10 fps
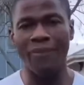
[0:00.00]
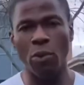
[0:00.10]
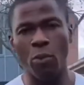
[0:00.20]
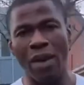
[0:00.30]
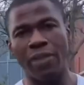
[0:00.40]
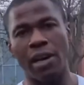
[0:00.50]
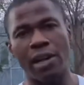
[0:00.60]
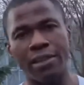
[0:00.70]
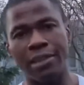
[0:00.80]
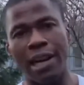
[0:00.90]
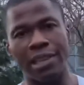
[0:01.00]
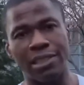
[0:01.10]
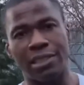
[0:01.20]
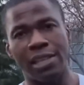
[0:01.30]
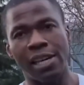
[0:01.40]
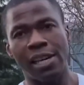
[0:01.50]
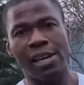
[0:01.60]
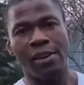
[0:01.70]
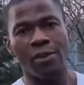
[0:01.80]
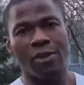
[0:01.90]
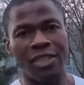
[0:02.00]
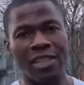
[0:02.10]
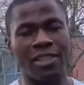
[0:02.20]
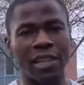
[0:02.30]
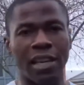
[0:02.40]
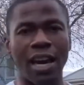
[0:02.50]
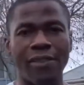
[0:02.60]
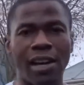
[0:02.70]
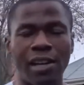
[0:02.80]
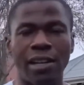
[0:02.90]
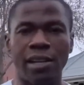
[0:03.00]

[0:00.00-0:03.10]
the weather, dust, resistant cover,